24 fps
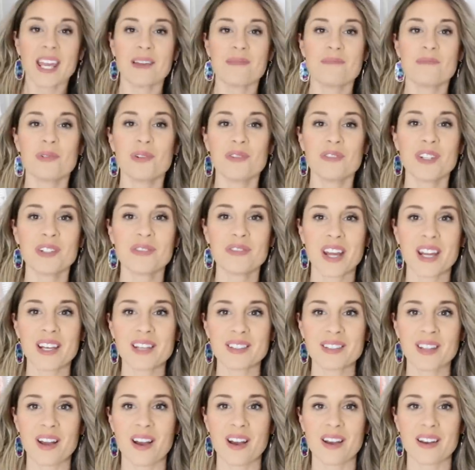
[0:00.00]
moving right
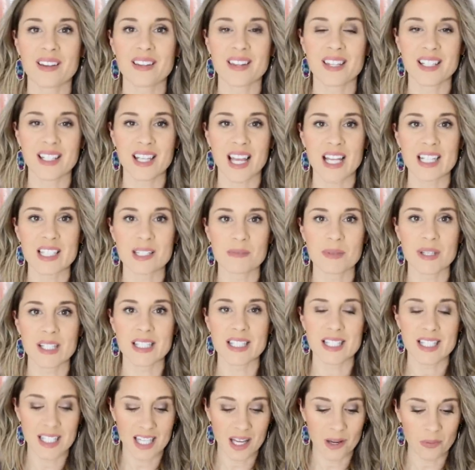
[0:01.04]
along, the next
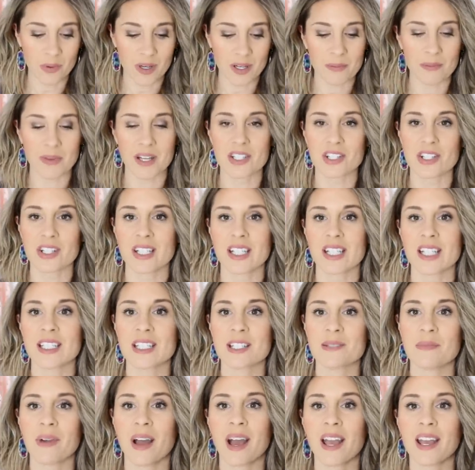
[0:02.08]
piece that I want to mention
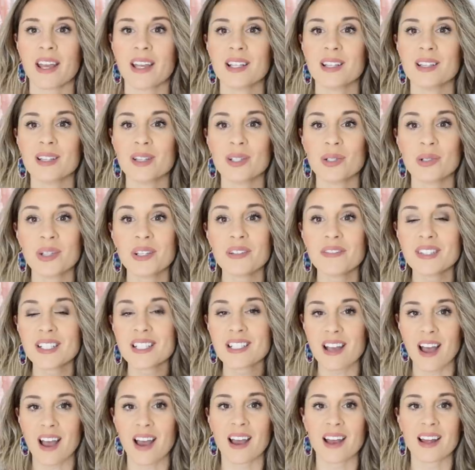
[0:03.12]
is my Louis
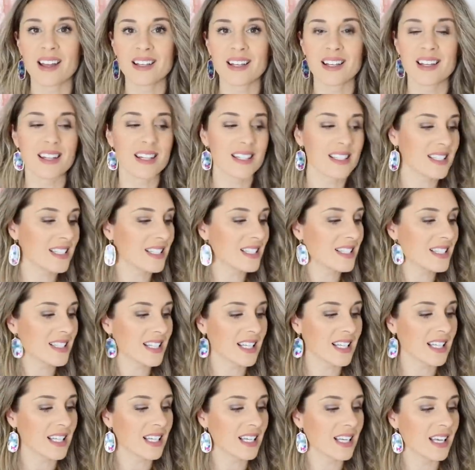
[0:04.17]
Vuitton. This is
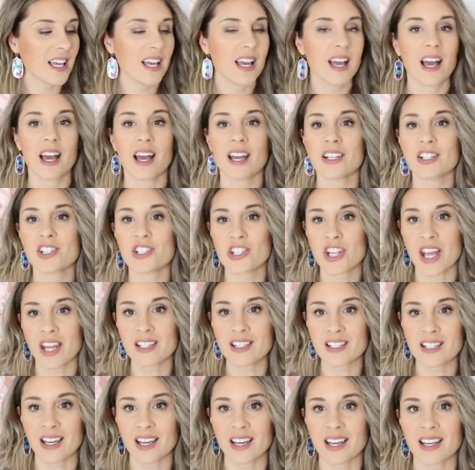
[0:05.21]
the
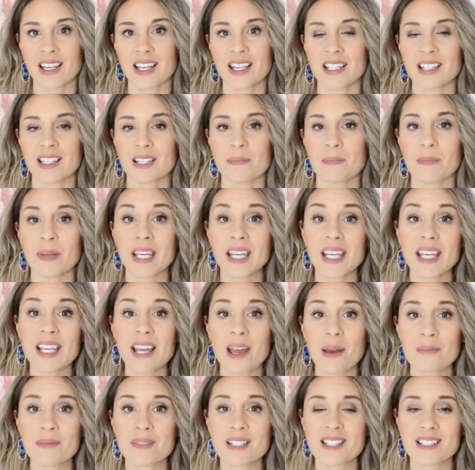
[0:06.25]
agenda in the
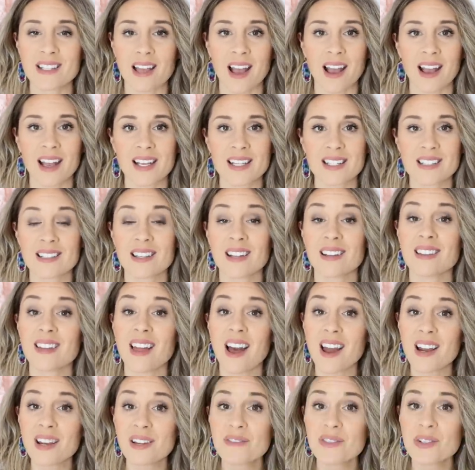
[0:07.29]
PM size. A
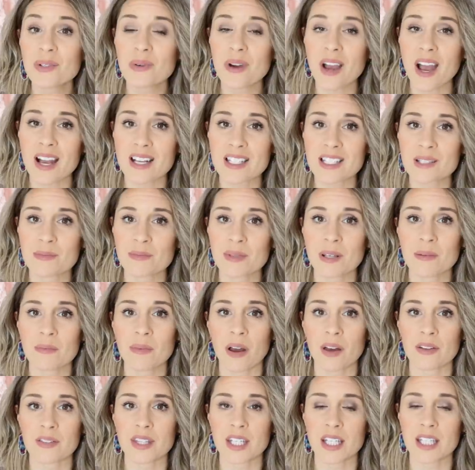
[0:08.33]
lot of you asked me
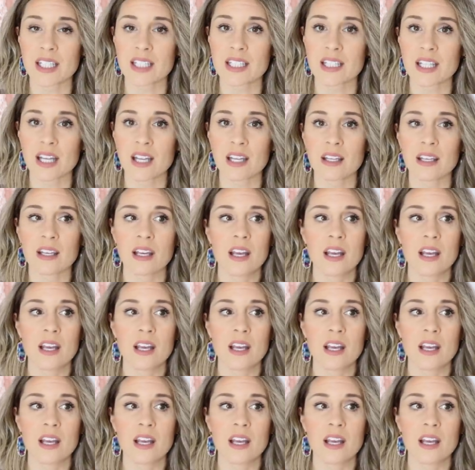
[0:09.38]
about this, and